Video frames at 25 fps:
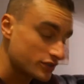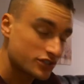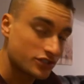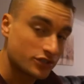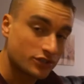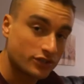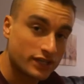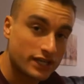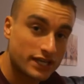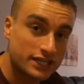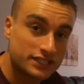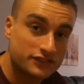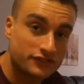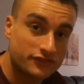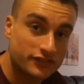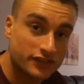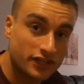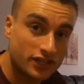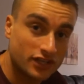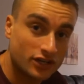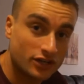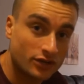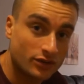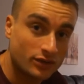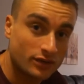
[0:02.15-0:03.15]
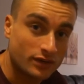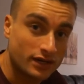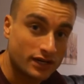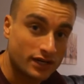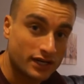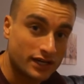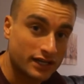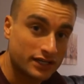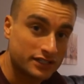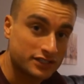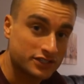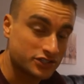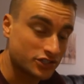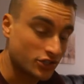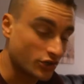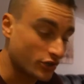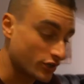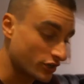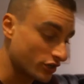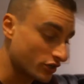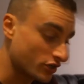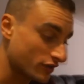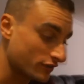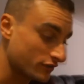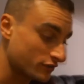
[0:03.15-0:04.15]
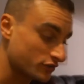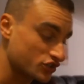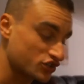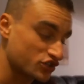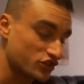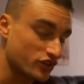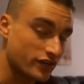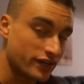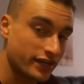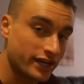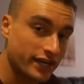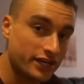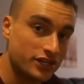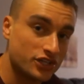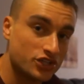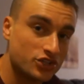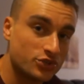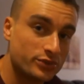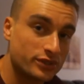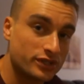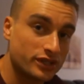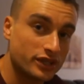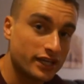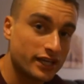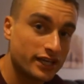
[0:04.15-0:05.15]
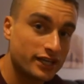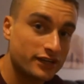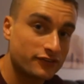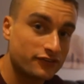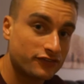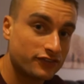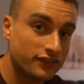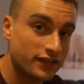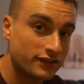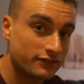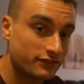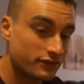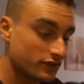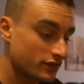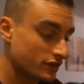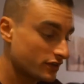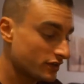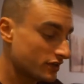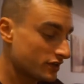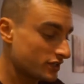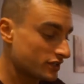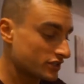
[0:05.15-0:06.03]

So last video I started off trying a new Enlightened flavor,